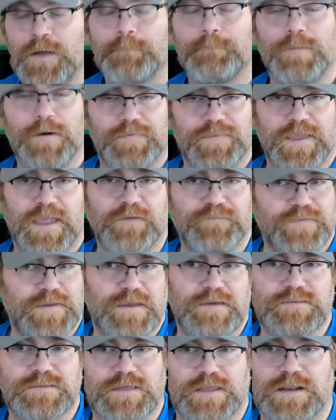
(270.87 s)
But the FDA
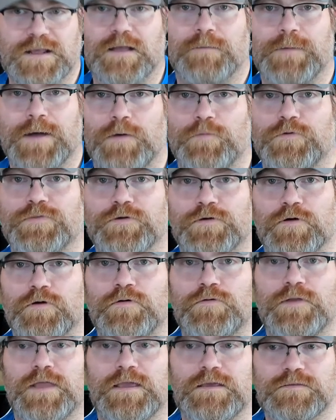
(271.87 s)
is going to come out with their
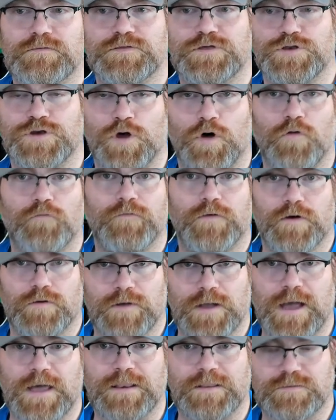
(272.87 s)
own de novo
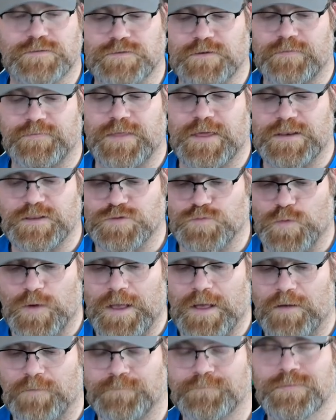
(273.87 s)
guidance on that as
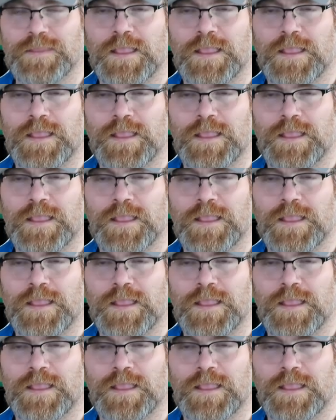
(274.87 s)
well.